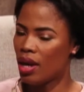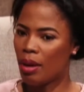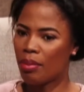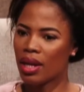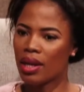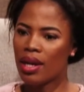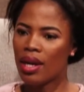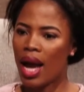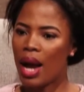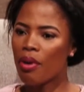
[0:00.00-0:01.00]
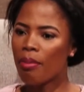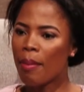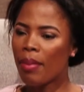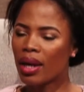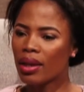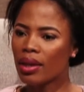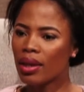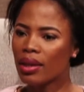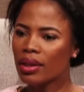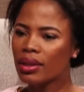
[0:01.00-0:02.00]
I mean, I remember
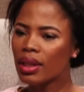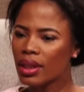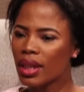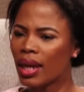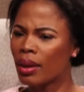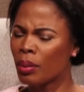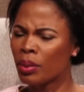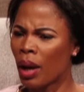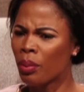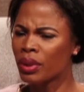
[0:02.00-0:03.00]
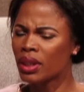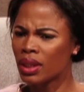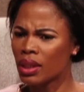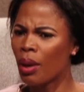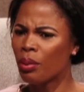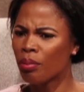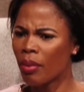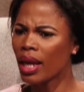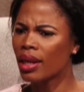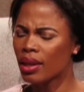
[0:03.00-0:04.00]
sitting, and I would
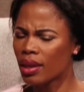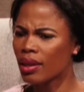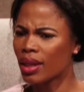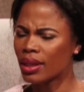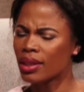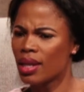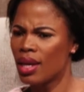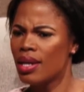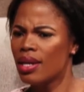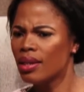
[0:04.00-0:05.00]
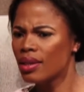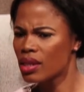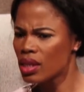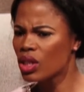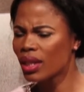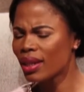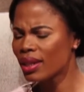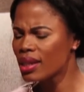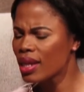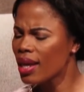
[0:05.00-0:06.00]
make that decision that
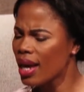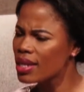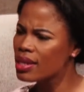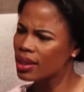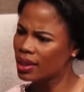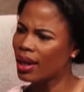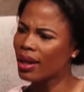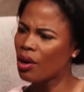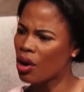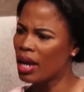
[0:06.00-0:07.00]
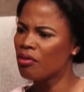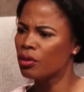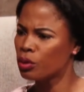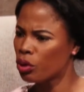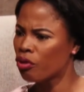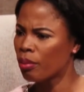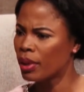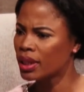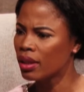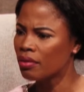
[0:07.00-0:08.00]
it's either I sit here and cry and feel sorry for
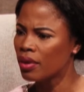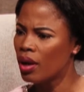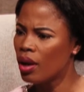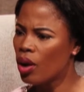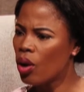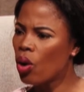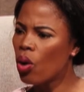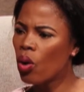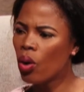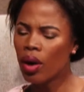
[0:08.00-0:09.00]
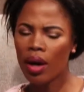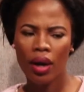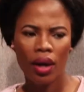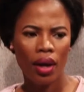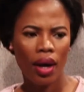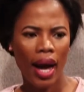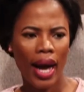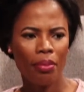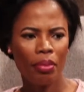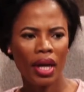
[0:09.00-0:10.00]
myself, or
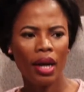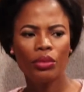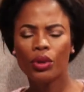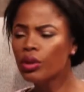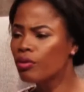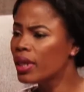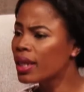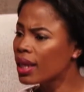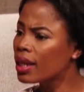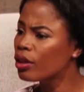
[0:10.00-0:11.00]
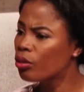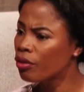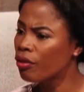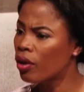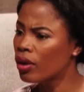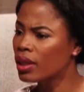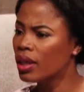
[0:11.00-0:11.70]
I become useful in the kingdom of God.